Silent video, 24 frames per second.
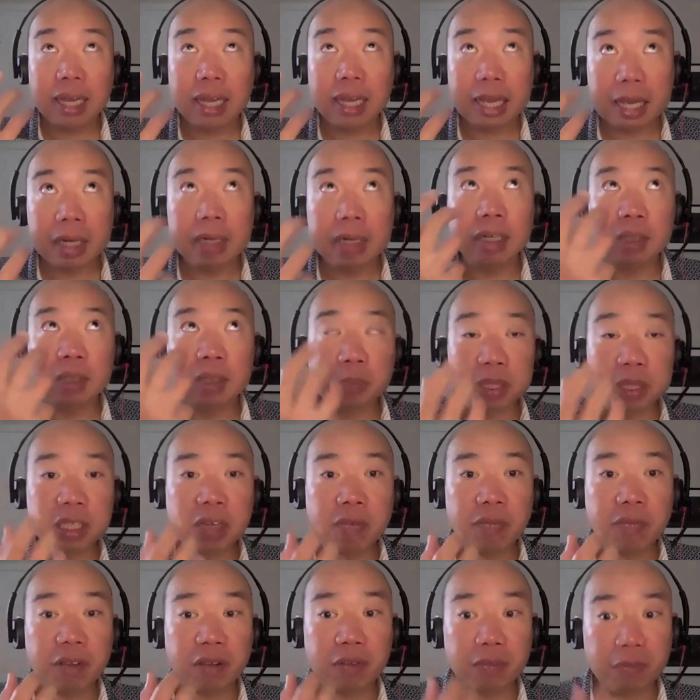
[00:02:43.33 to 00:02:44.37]
in a
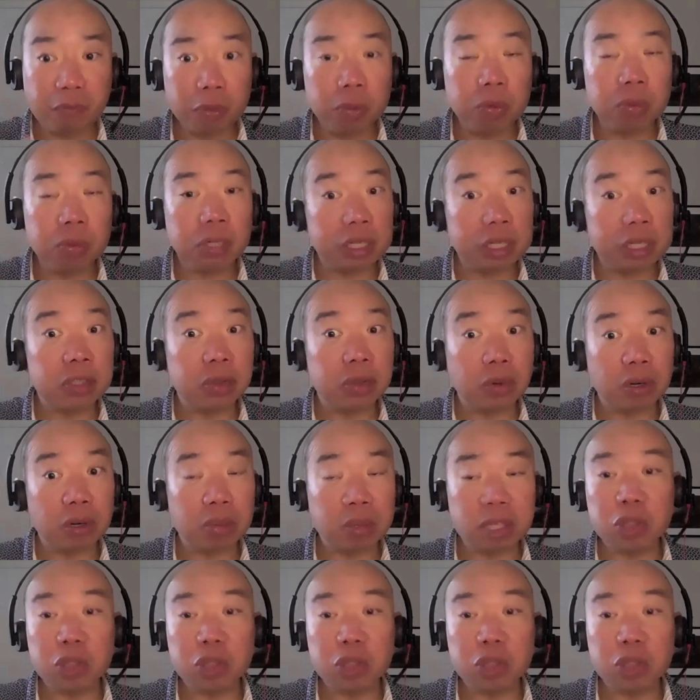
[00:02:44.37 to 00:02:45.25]
specific food is going to be.